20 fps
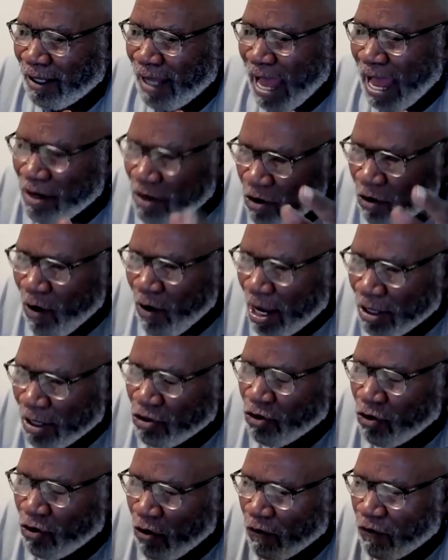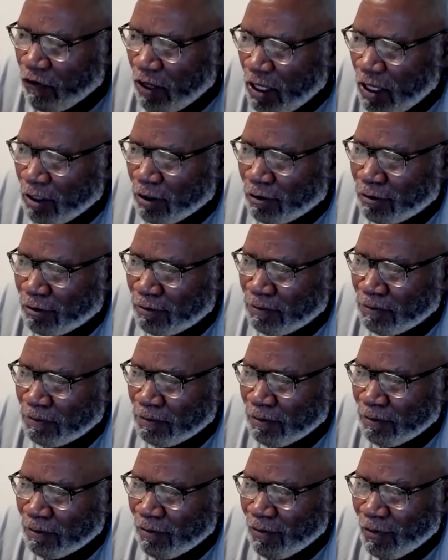I know how you're going to feel,
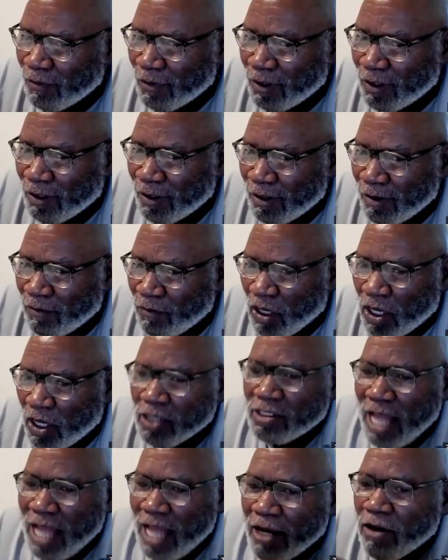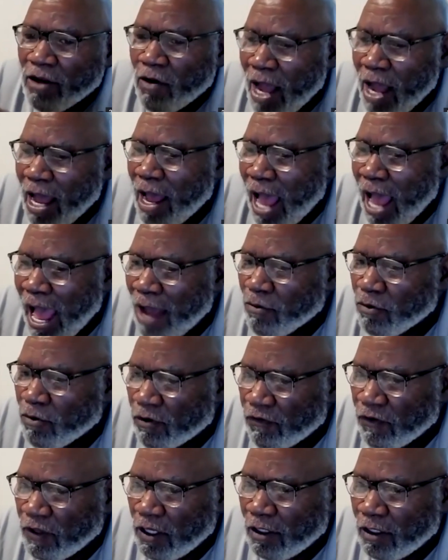because I know how I
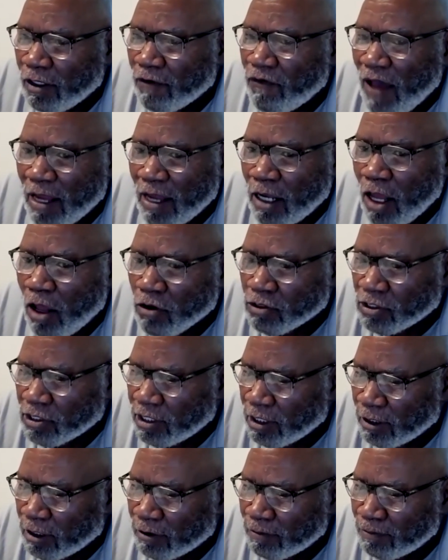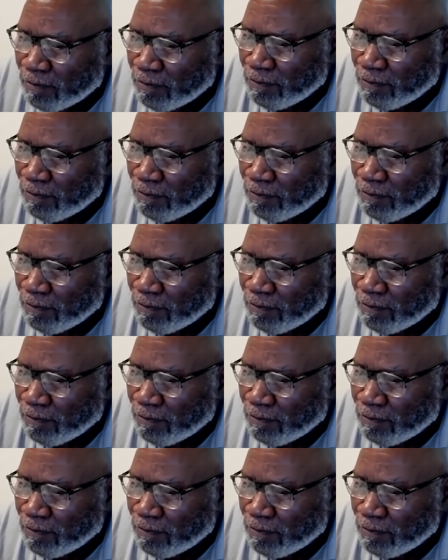would feel if I lost it.